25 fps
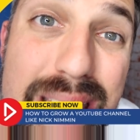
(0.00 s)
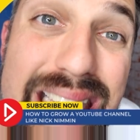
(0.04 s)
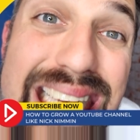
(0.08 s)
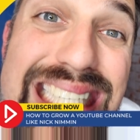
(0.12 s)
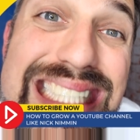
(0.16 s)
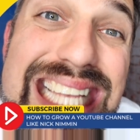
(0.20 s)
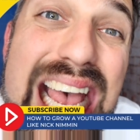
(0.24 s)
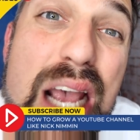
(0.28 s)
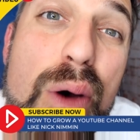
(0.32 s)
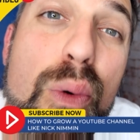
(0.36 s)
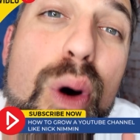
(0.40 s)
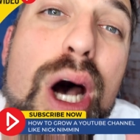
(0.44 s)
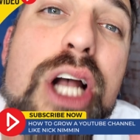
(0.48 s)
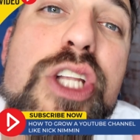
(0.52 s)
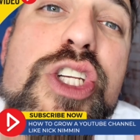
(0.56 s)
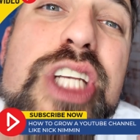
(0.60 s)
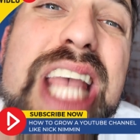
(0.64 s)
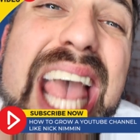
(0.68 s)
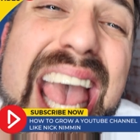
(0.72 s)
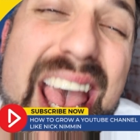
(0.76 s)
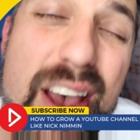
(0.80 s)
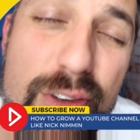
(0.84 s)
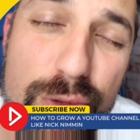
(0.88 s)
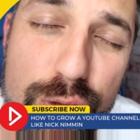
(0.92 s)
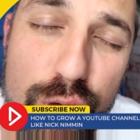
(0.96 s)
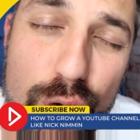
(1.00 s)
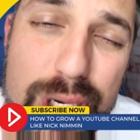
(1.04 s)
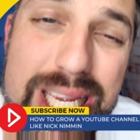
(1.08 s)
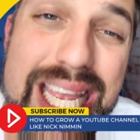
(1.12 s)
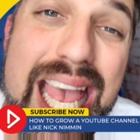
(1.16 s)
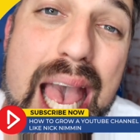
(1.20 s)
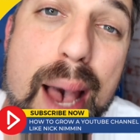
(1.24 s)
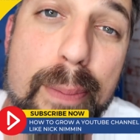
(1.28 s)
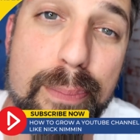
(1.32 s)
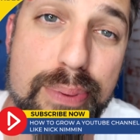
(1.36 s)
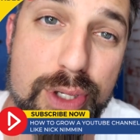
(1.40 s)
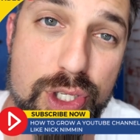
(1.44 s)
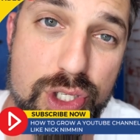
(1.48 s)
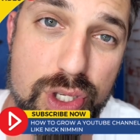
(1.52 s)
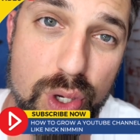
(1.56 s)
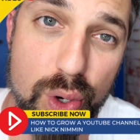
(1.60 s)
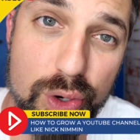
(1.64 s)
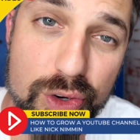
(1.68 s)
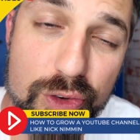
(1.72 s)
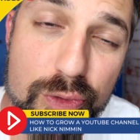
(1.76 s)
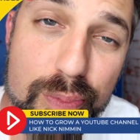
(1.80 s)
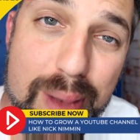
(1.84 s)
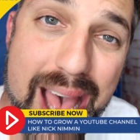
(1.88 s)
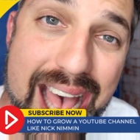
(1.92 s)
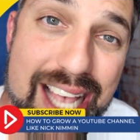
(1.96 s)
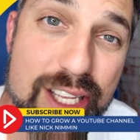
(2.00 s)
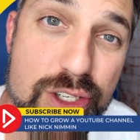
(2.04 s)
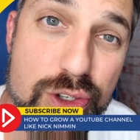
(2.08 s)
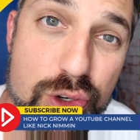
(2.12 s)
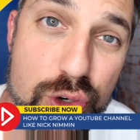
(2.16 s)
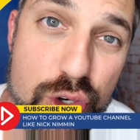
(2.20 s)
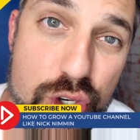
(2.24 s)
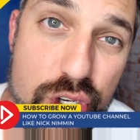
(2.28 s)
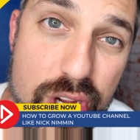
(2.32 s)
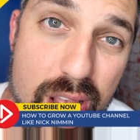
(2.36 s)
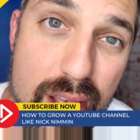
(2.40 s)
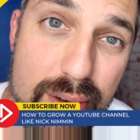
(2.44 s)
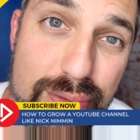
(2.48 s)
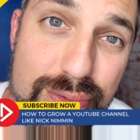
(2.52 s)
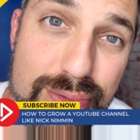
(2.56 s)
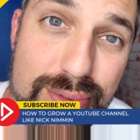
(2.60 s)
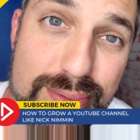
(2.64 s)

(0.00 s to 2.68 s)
because I watch every episode of MasterChef.